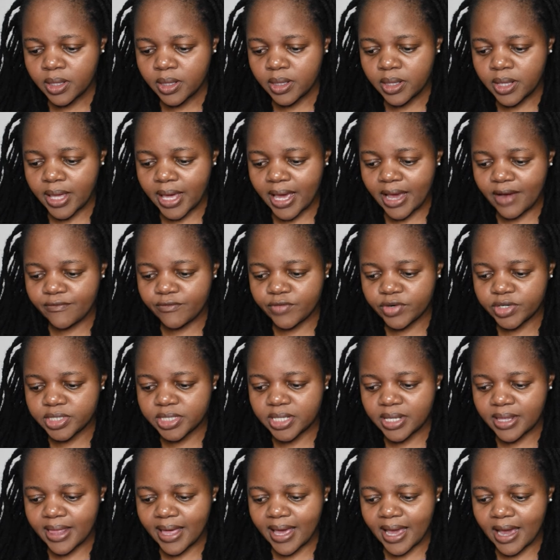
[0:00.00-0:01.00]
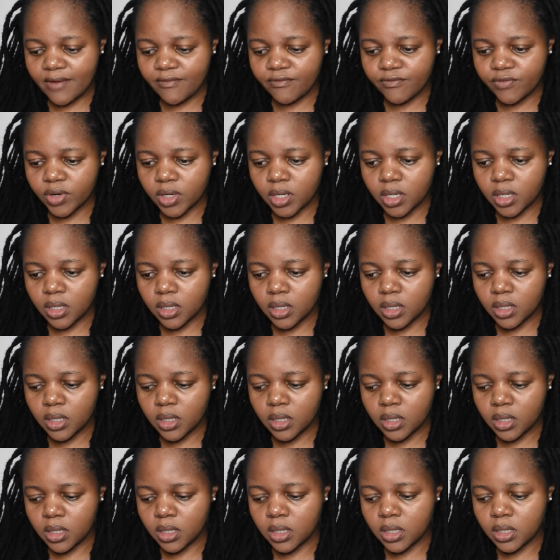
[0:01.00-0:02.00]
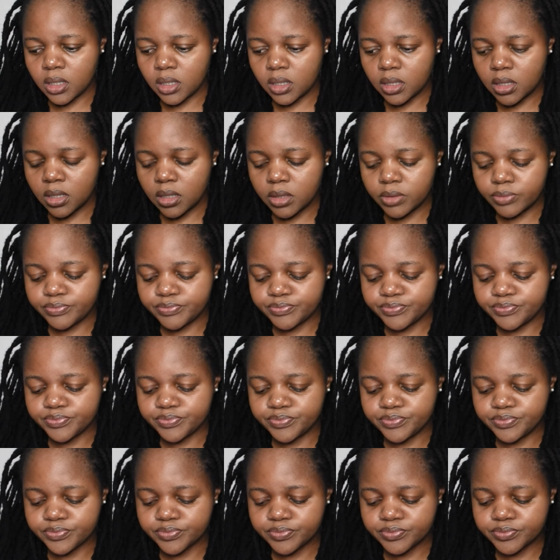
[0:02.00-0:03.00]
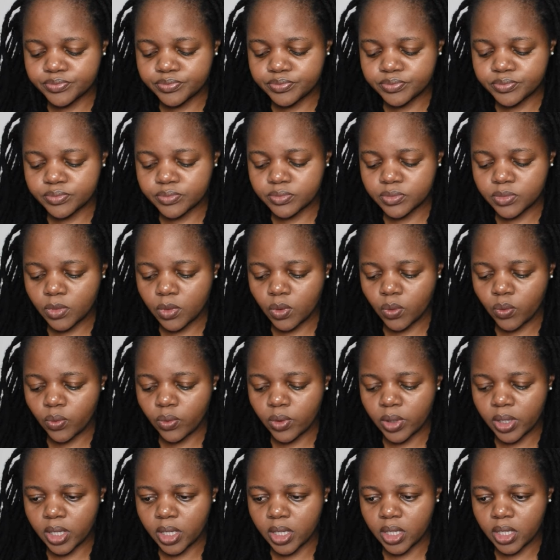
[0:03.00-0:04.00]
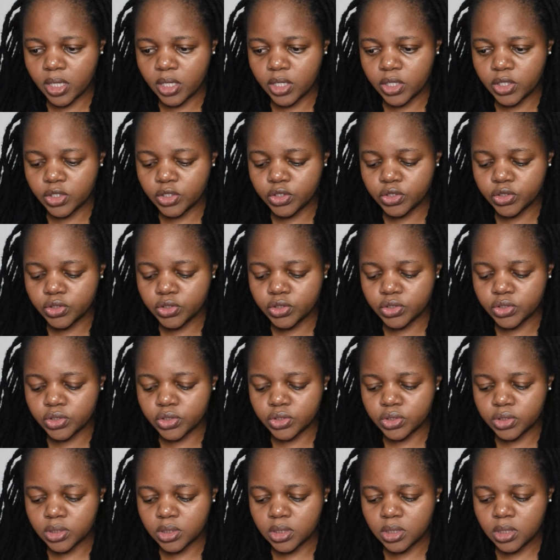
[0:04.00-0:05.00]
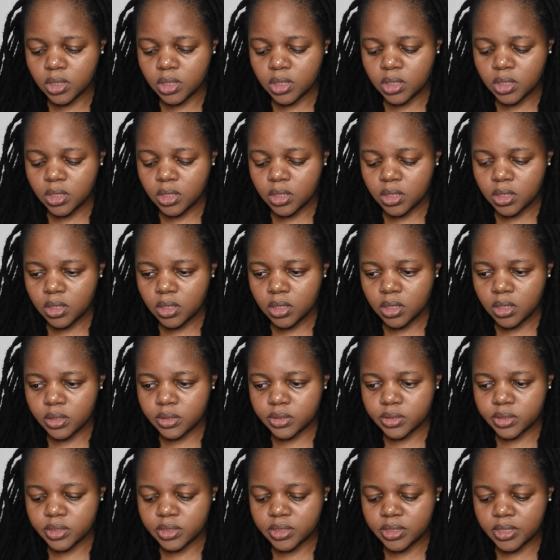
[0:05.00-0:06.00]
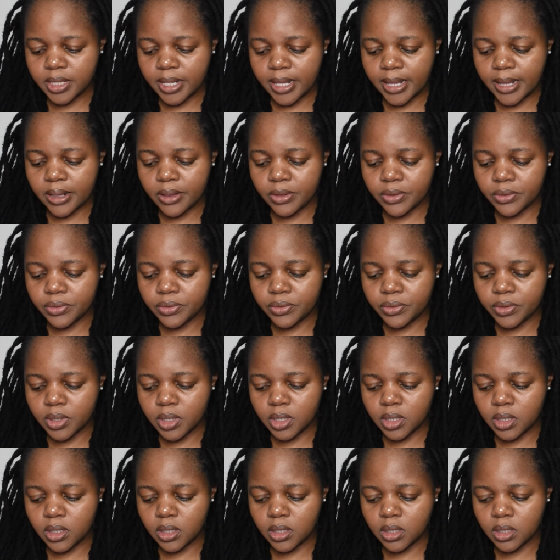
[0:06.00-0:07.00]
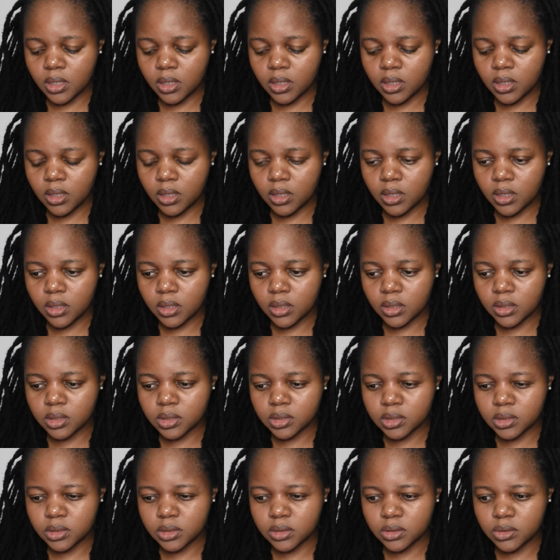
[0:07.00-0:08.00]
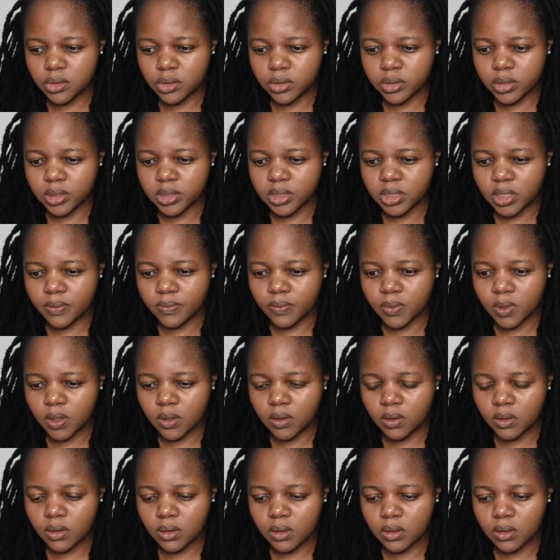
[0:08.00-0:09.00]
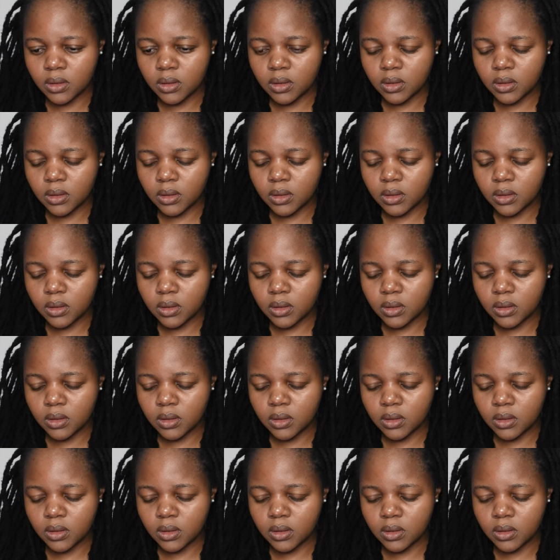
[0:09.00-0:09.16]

The average South African wage and salary. I guess it's not the same thing.